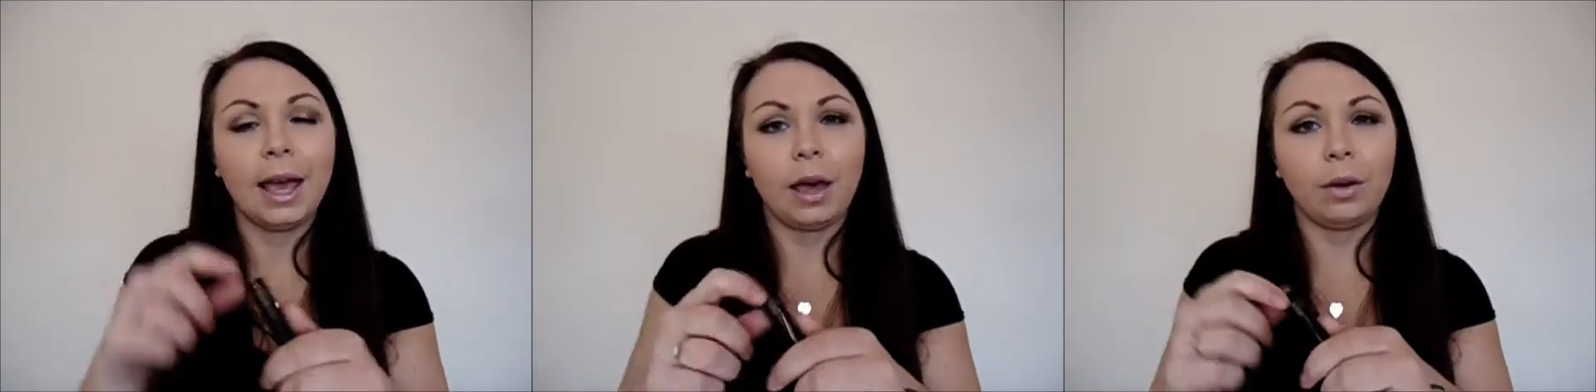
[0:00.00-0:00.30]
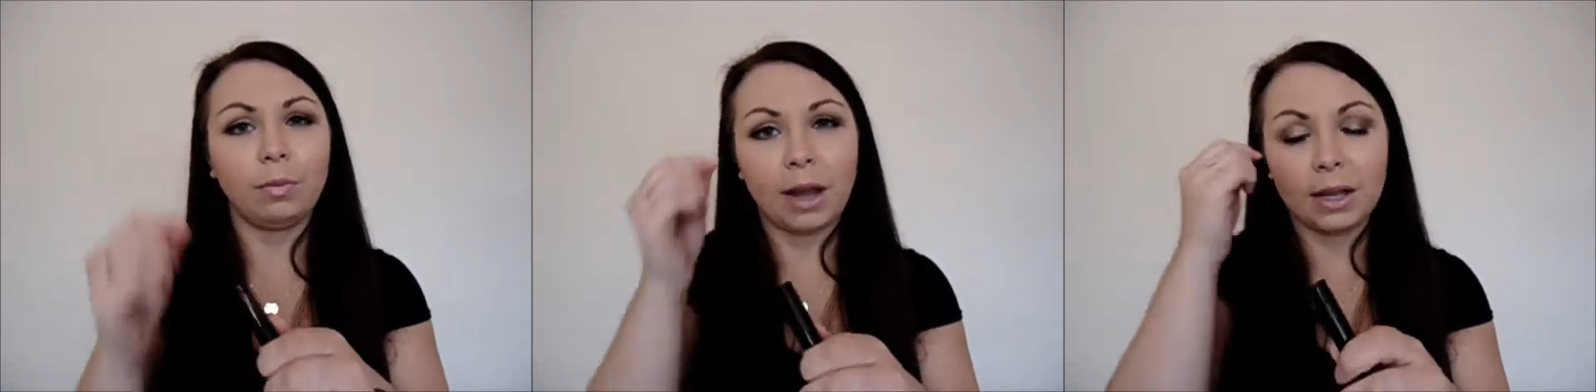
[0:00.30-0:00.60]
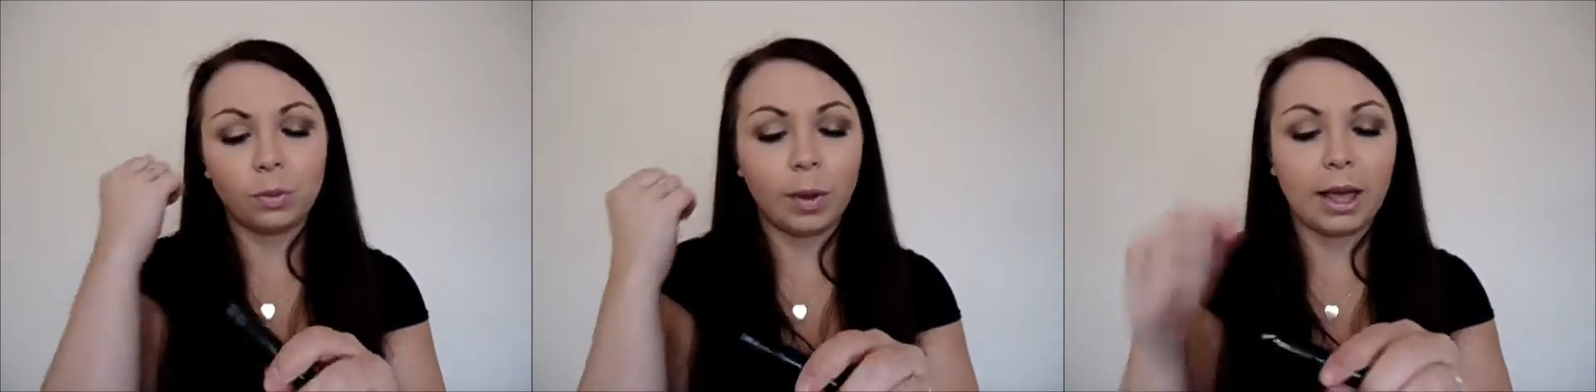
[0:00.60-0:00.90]
a
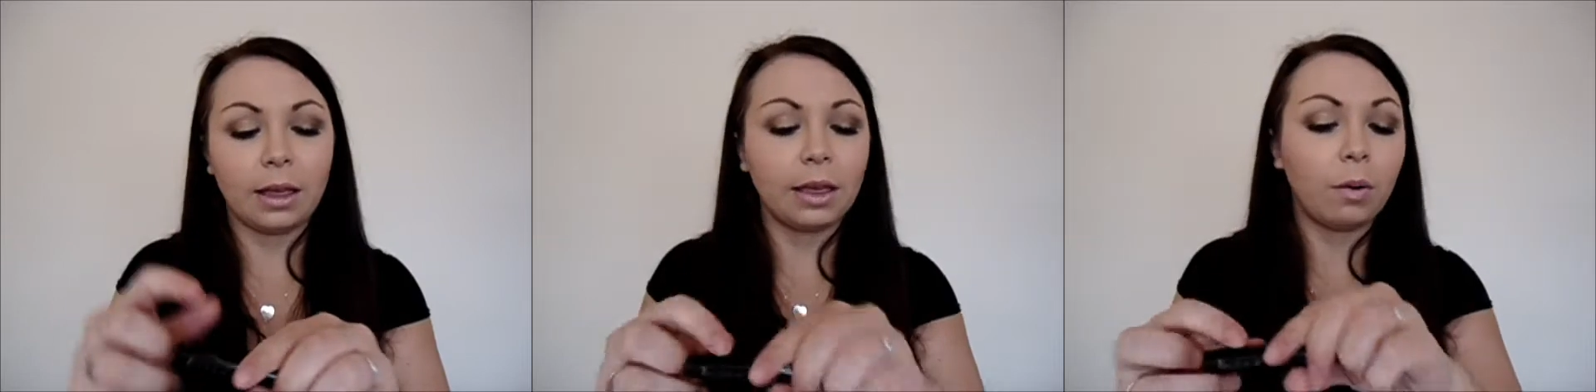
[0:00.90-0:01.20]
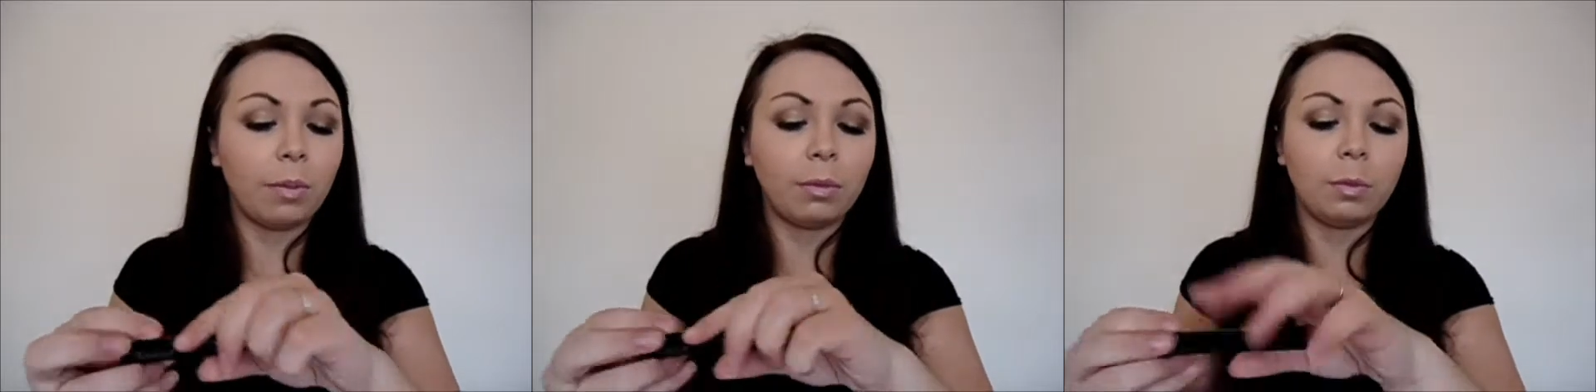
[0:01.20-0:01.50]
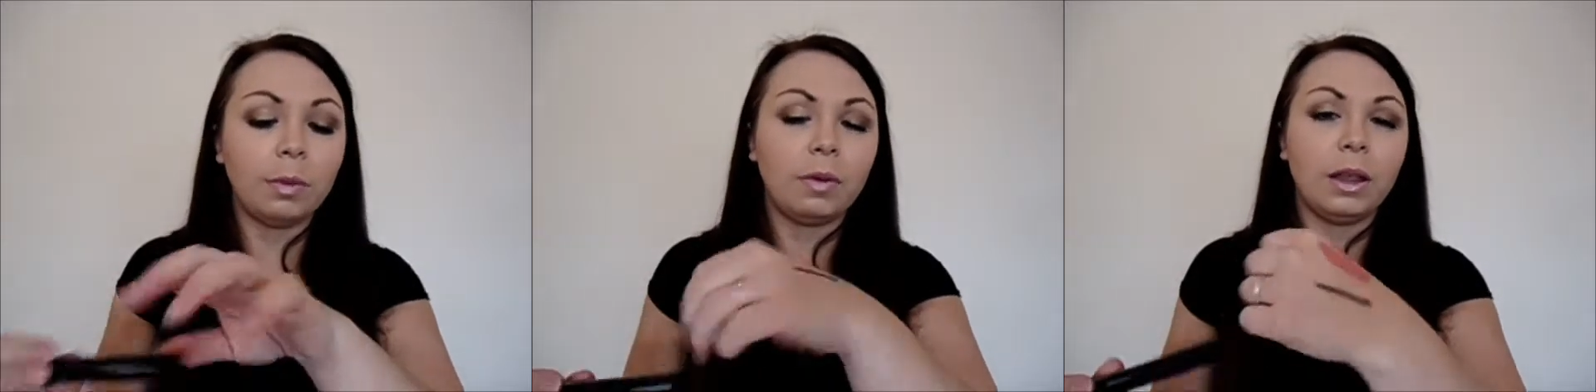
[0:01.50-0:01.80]
nice wing, it'll probably
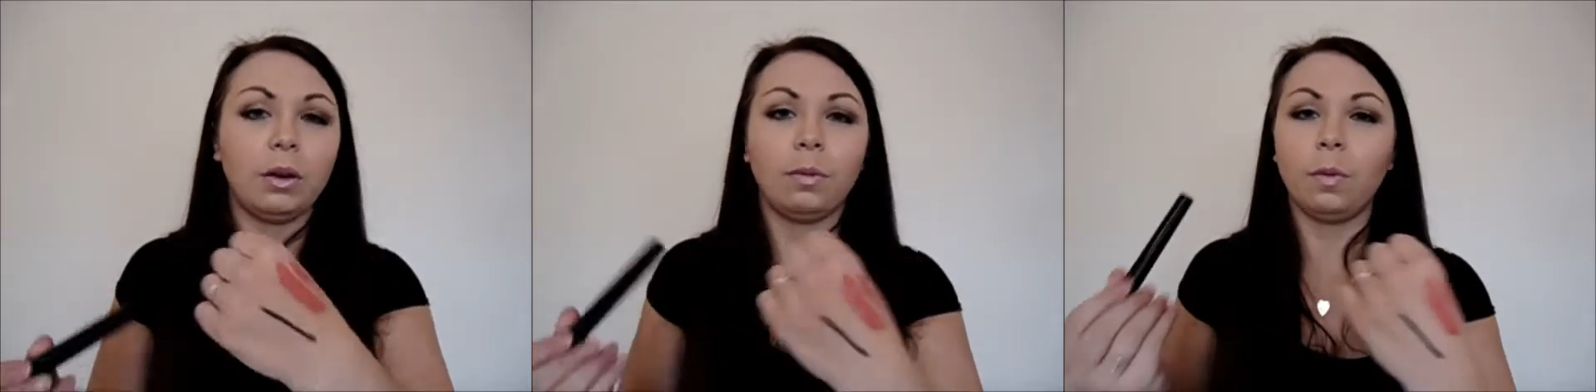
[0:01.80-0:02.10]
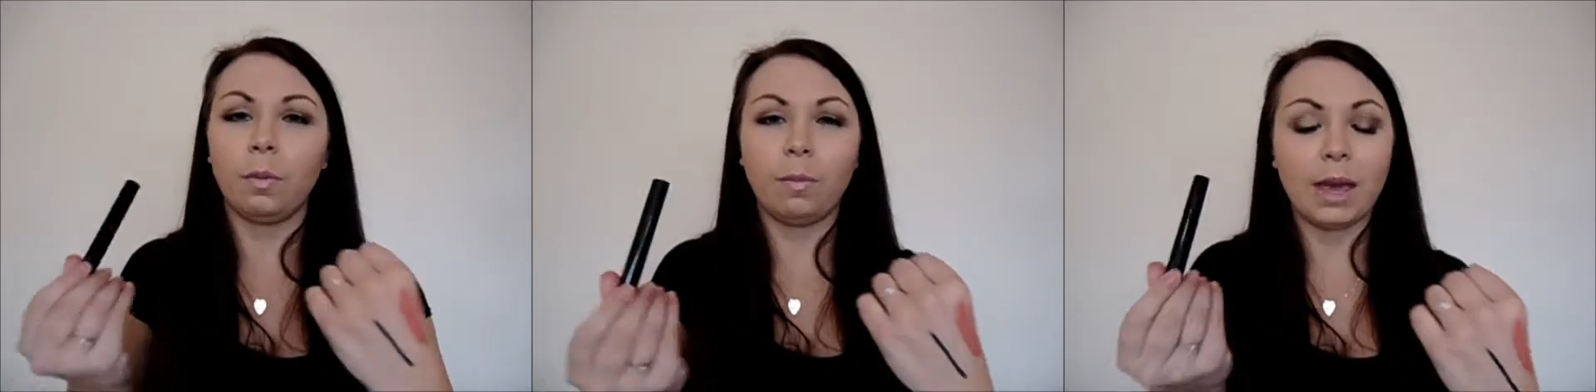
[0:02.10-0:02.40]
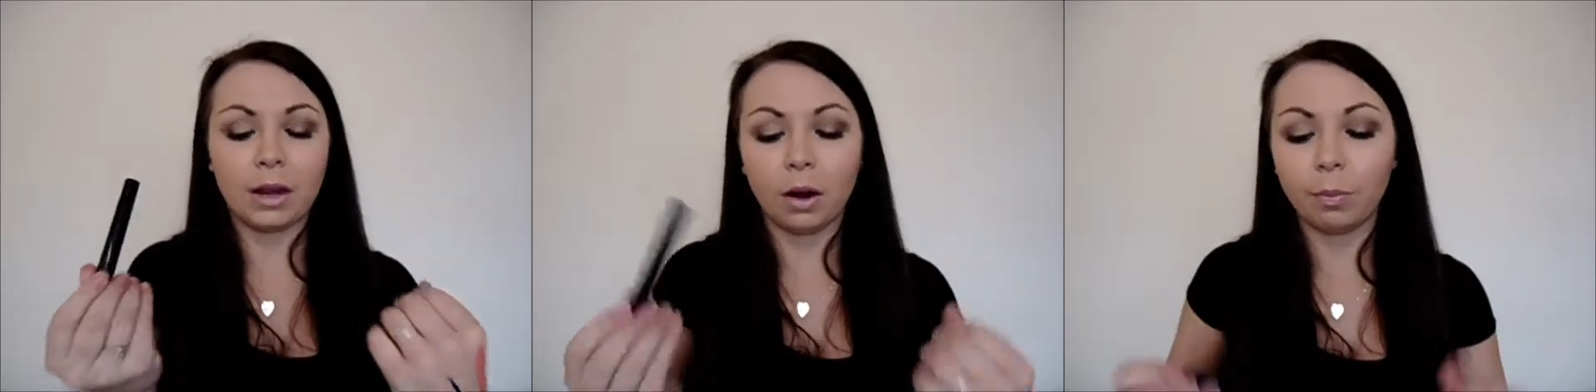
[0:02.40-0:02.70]
be really good for
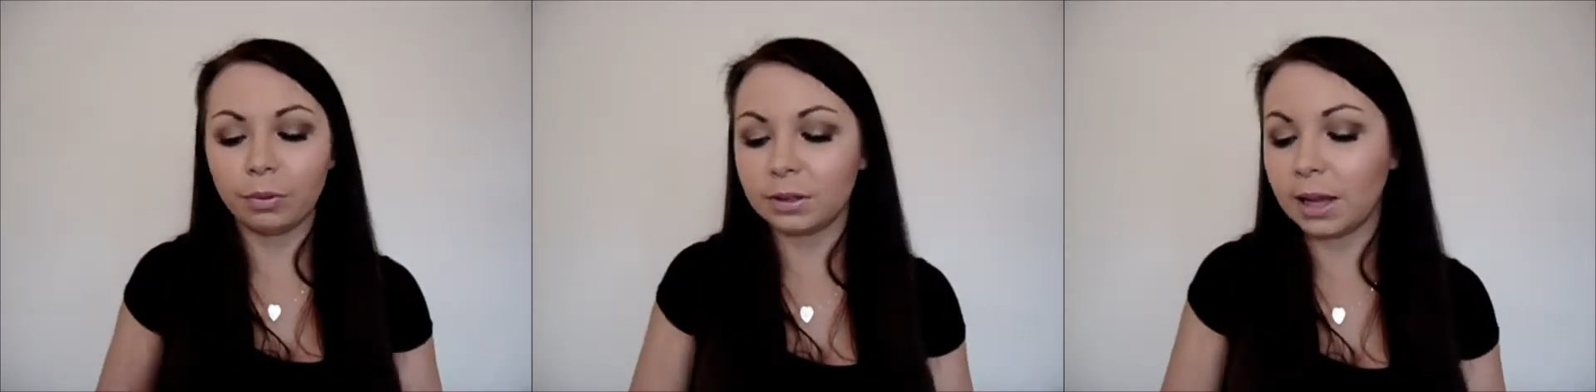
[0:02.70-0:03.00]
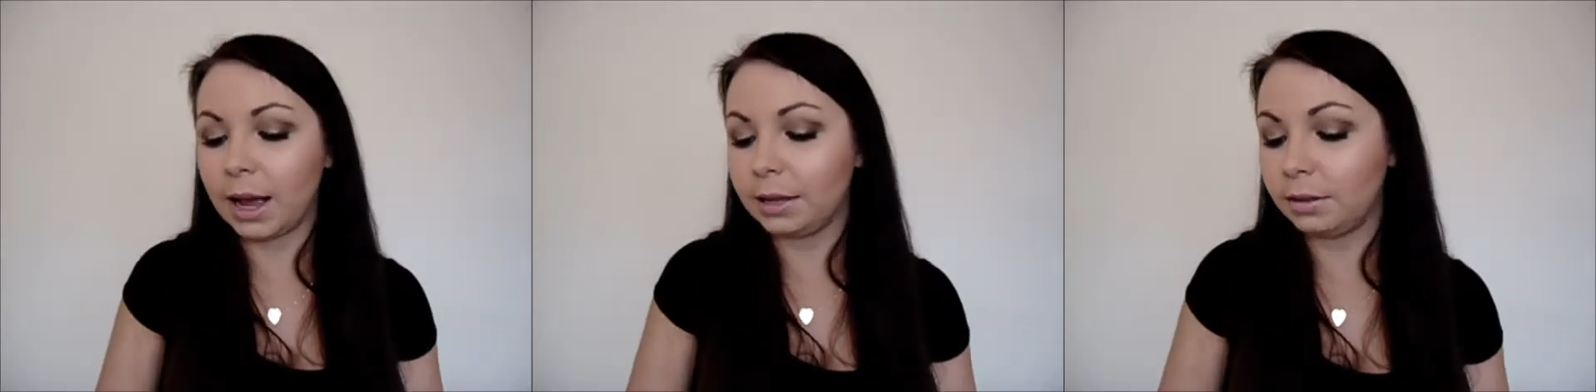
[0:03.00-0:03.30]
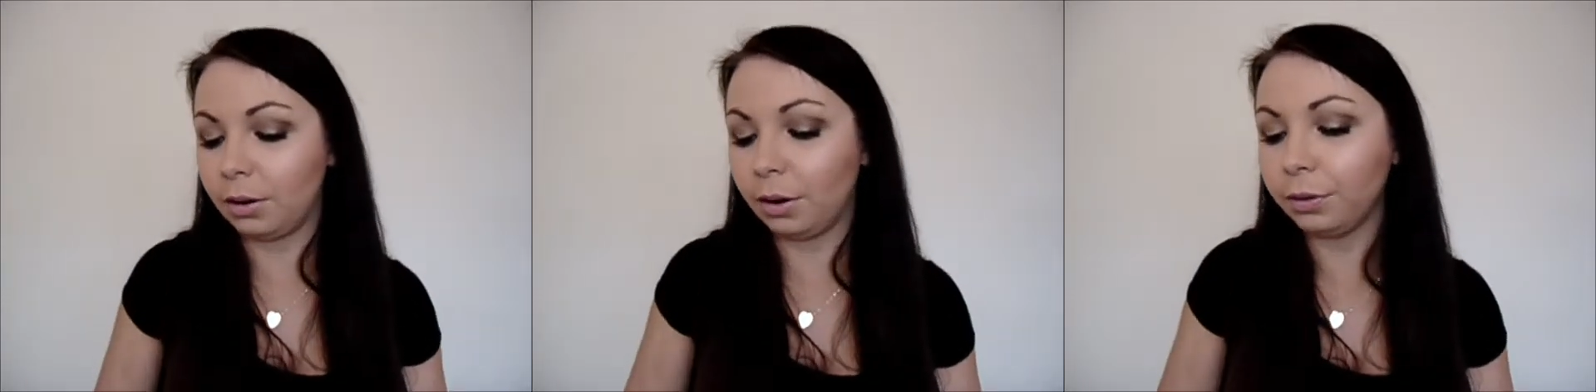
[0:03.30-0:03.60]
me, not precise
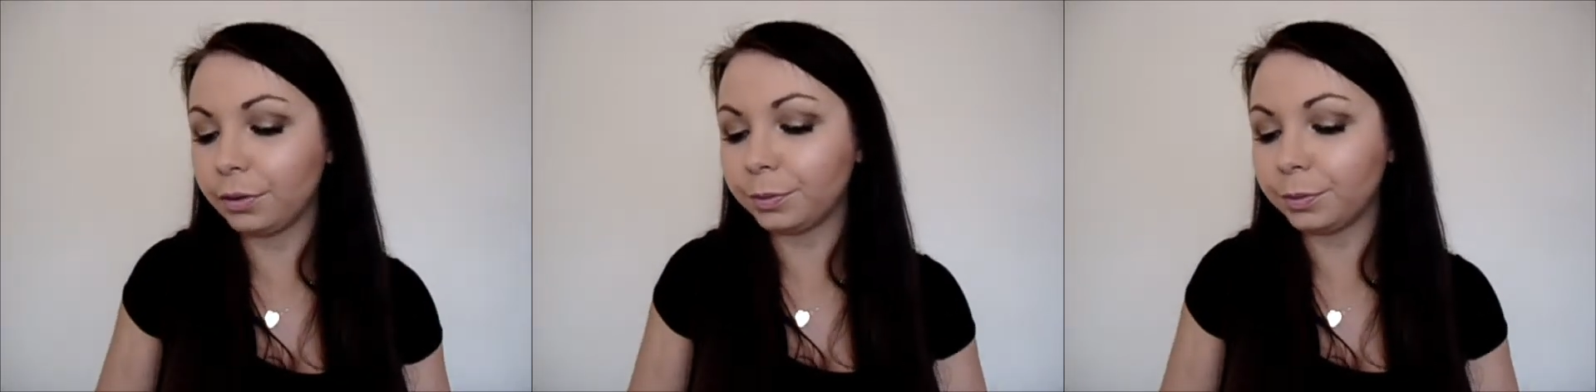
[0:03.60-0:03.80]
enough.